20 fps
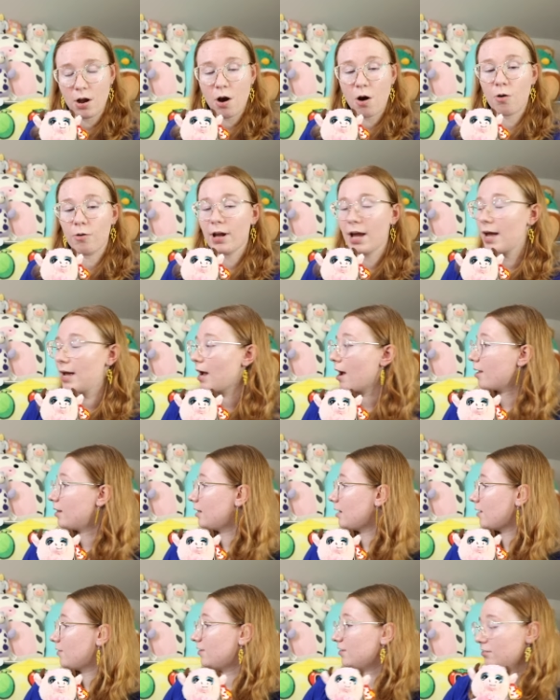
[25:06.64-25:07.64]
Okay, and,
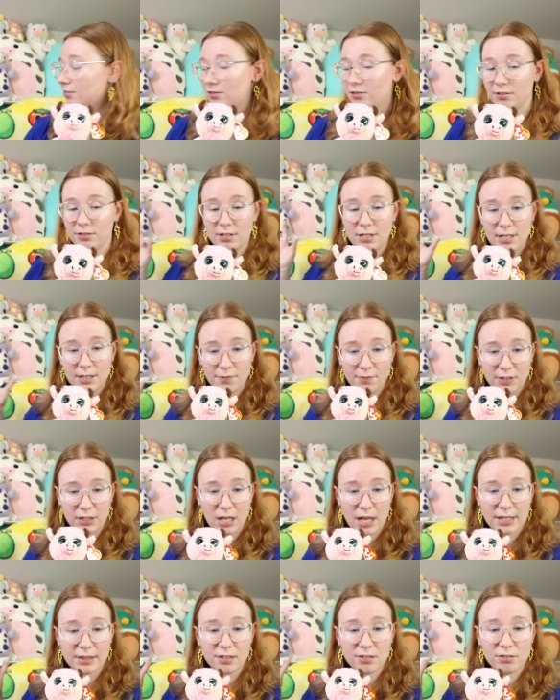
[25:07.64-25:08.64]
and this isn't even
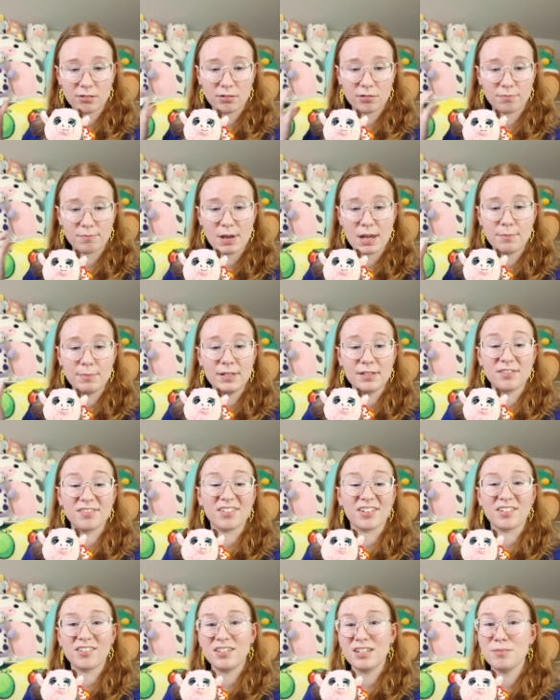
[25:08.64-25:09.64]
like, this is maybe
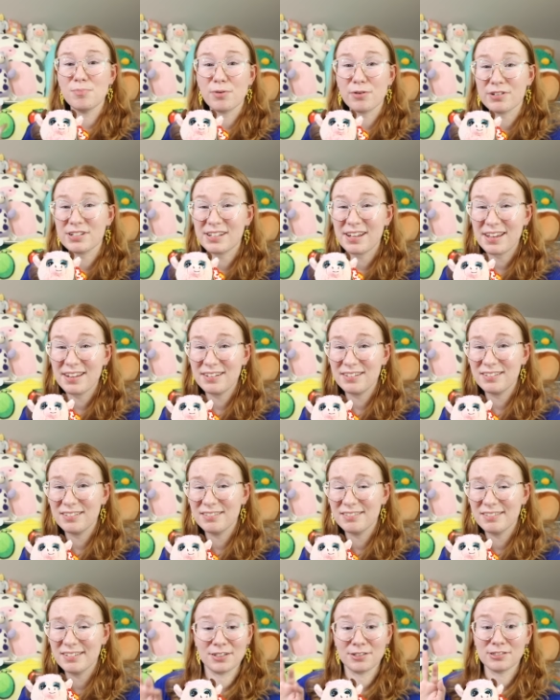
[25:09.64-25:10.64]
sixty percent.
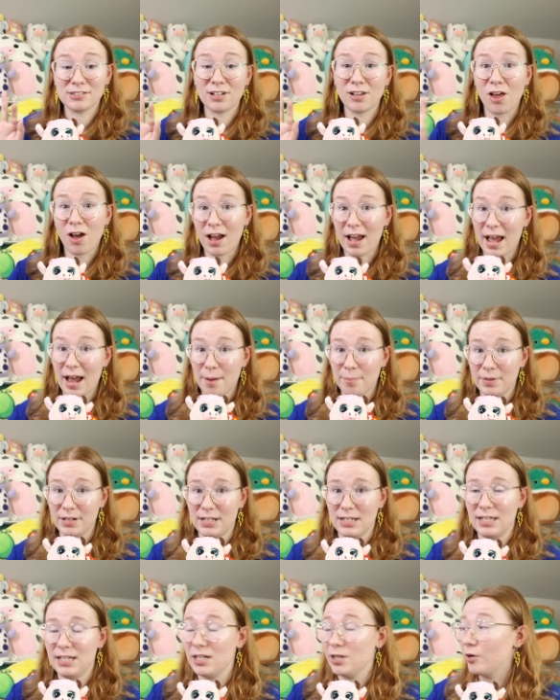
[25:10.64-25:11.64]
There's a lot
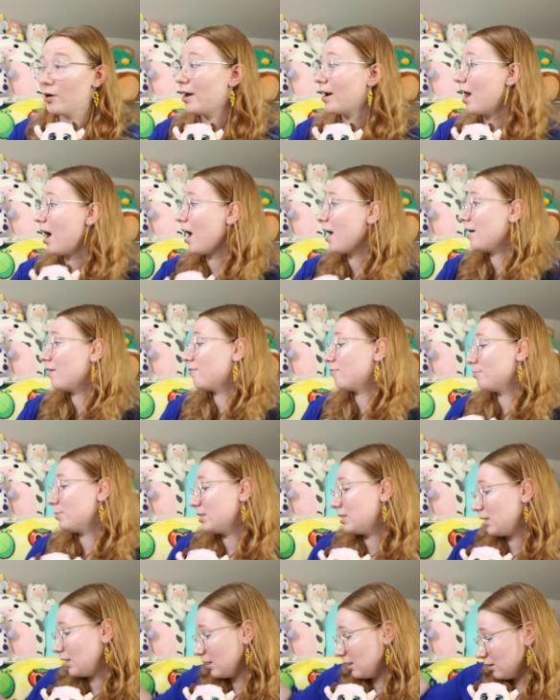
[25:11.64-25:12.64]
happening here, and I have
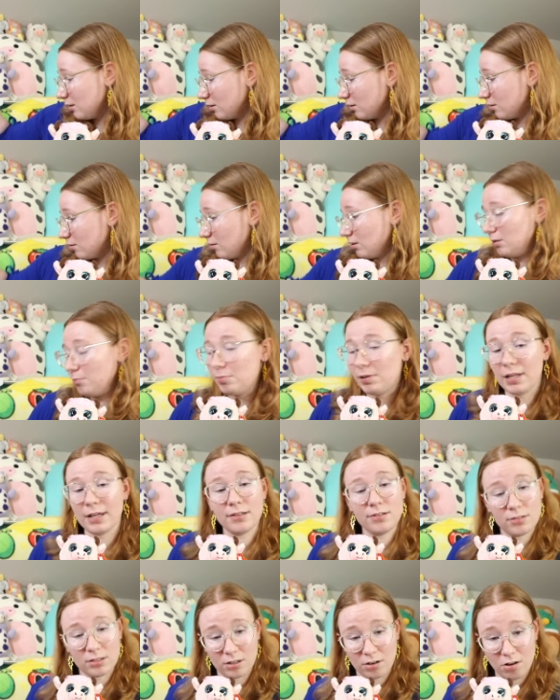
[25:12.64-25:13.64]
meticulously
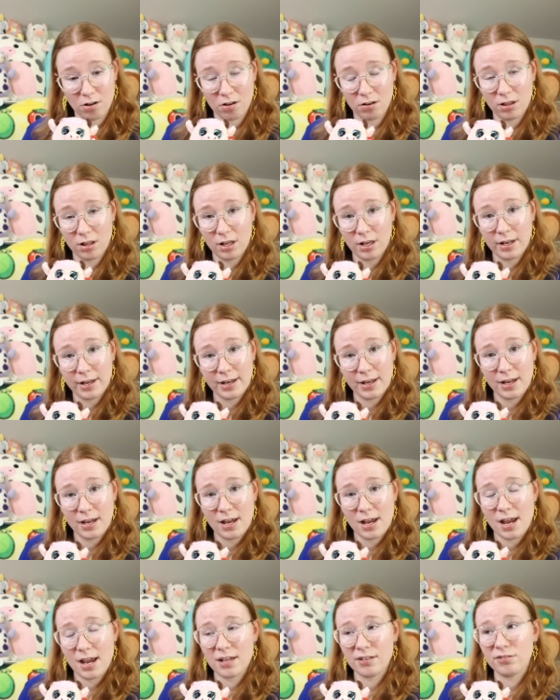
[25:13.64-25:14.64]
placed it all.
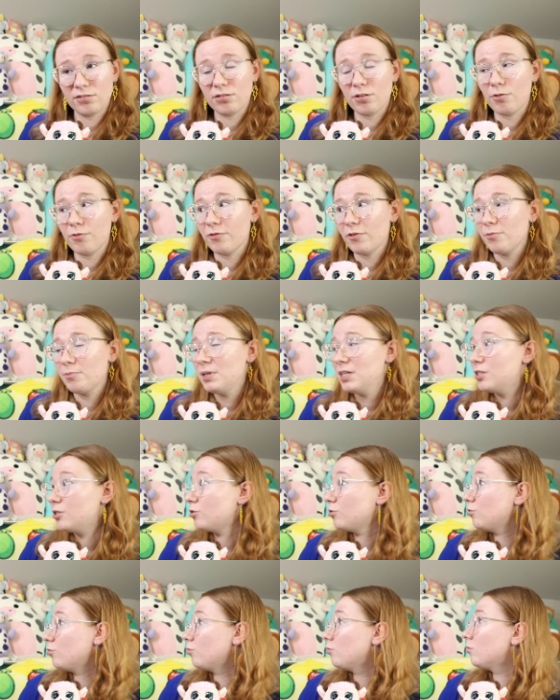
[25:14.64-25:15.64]
And so for me
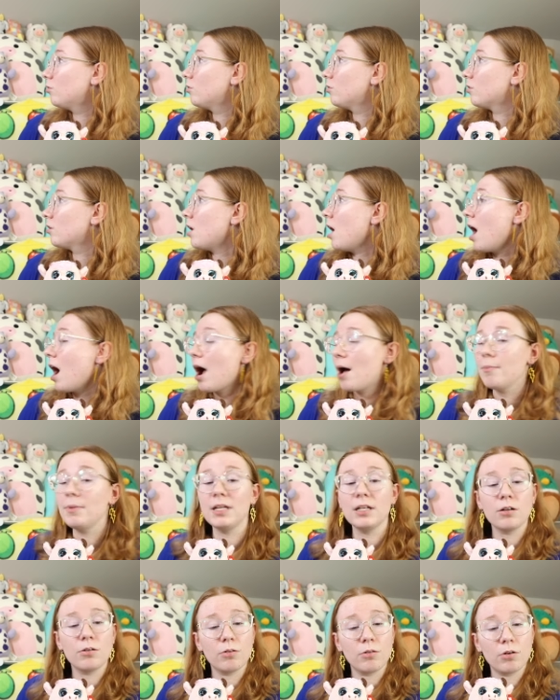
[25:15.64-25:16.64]
to, I
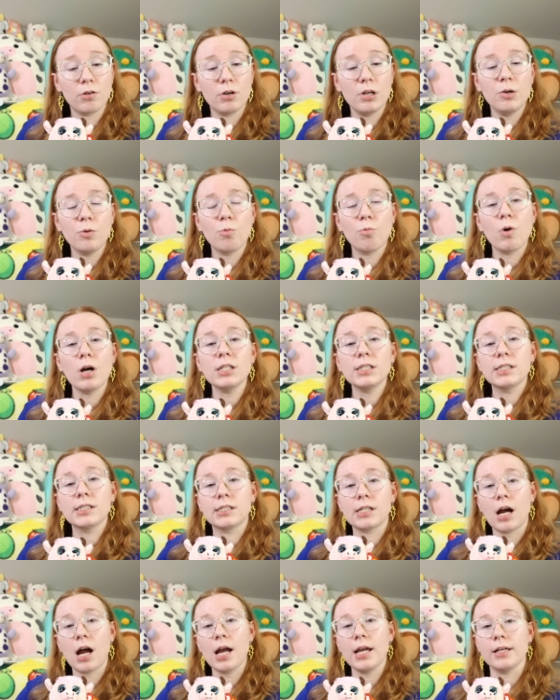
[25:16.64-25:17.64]
mean, in what
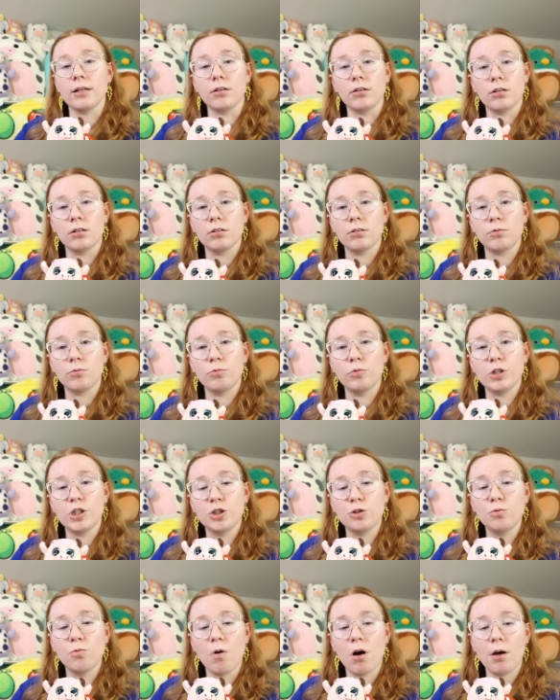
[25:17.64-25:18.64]
style would
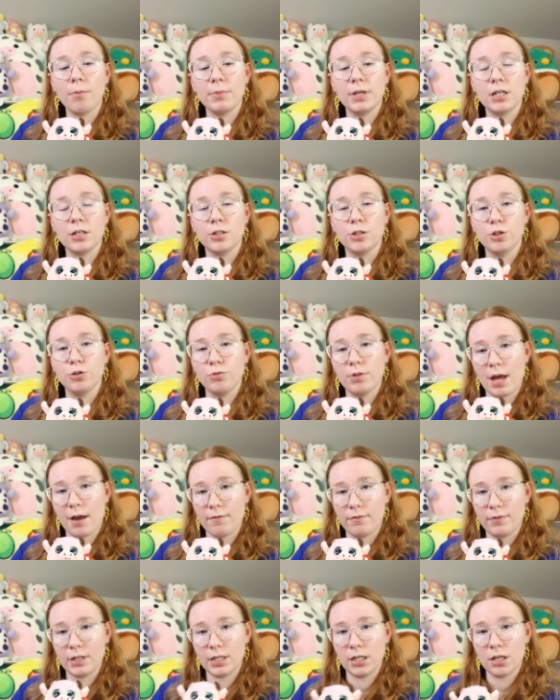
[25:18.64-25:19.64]
you want me to do that
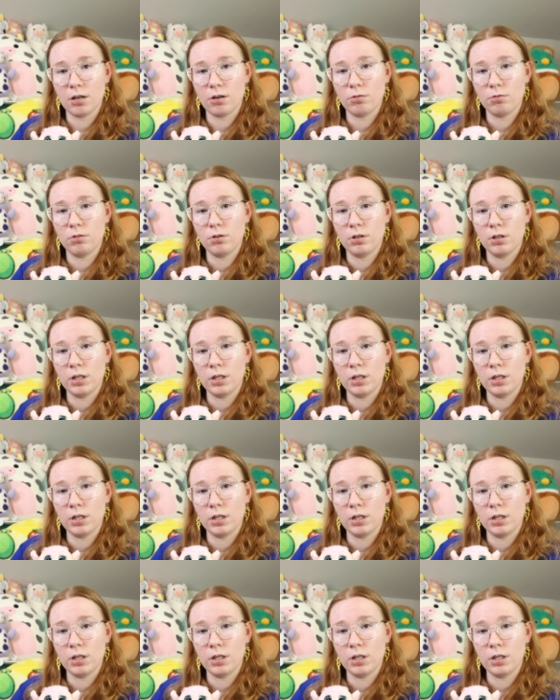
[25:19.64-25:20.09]
video?